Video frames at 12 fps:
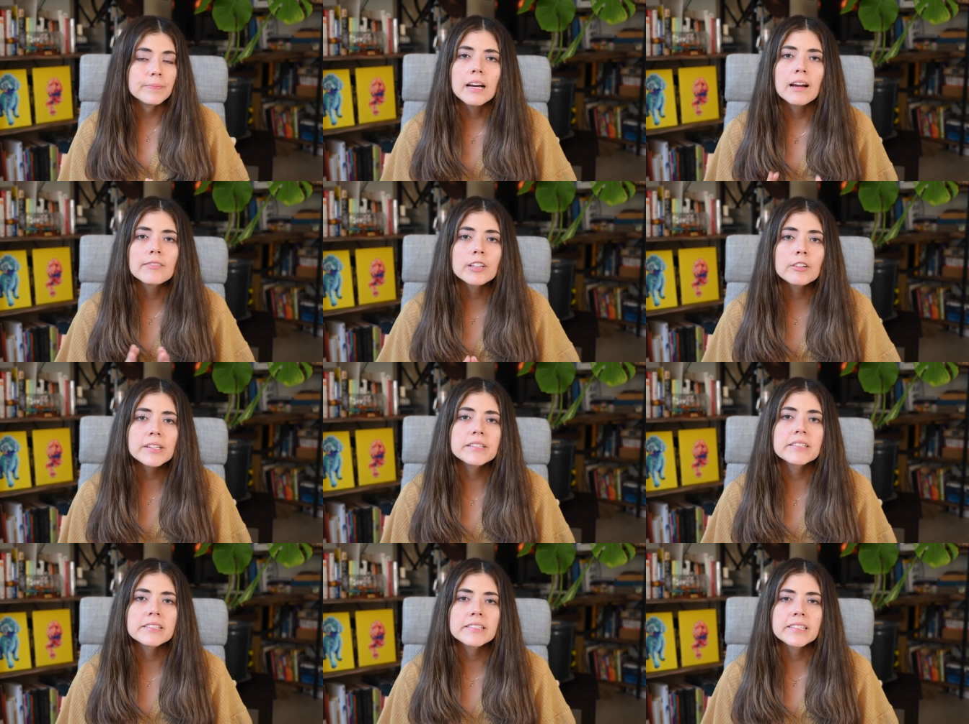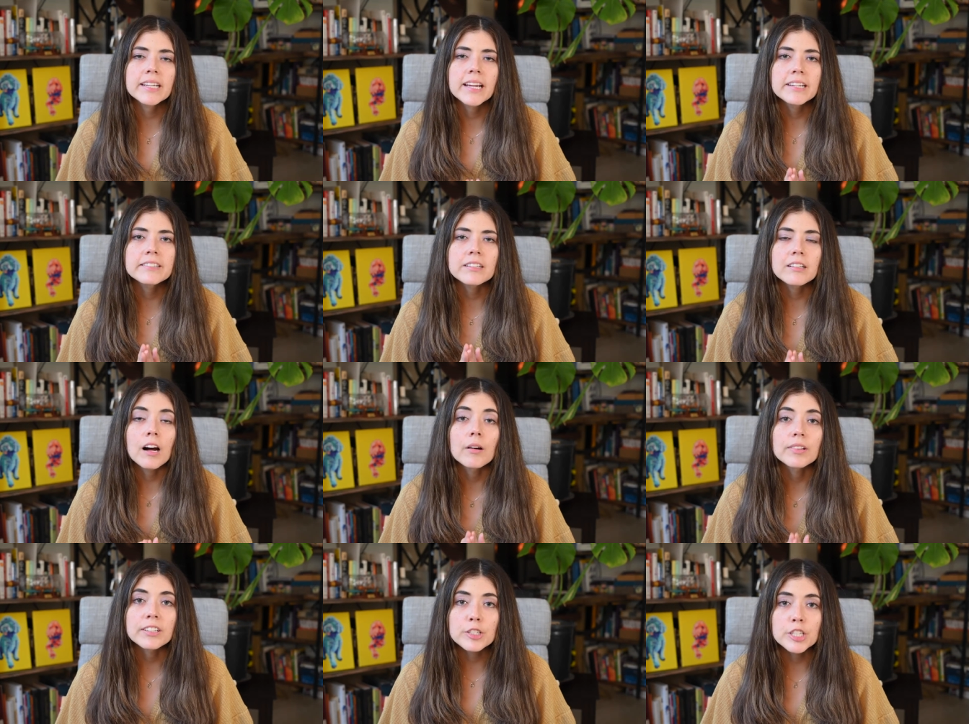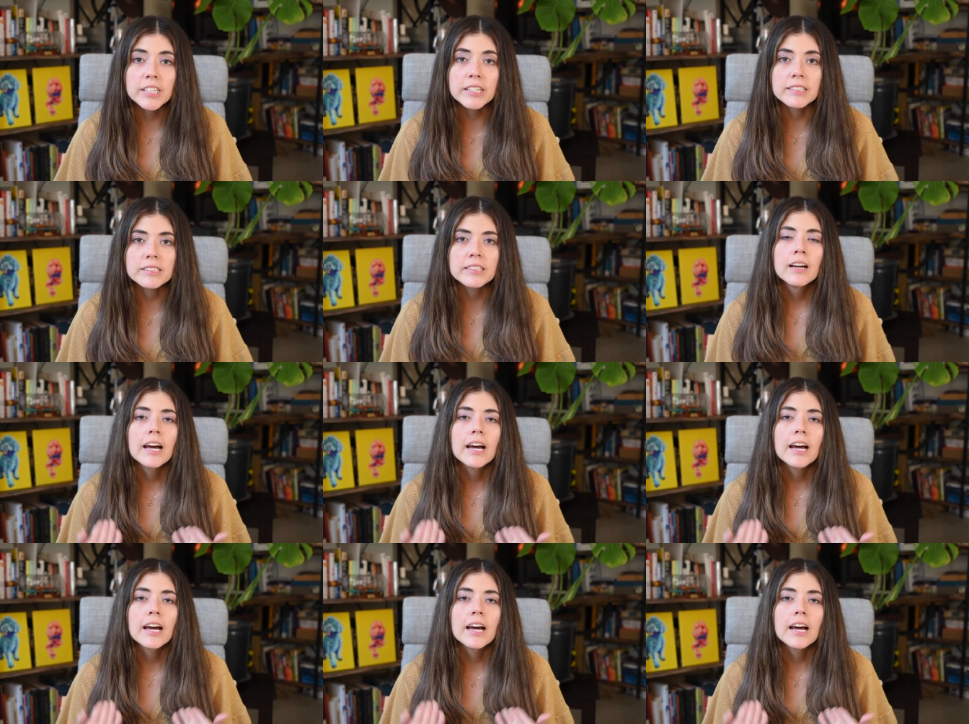I've noticed this is the case a lot with cheese.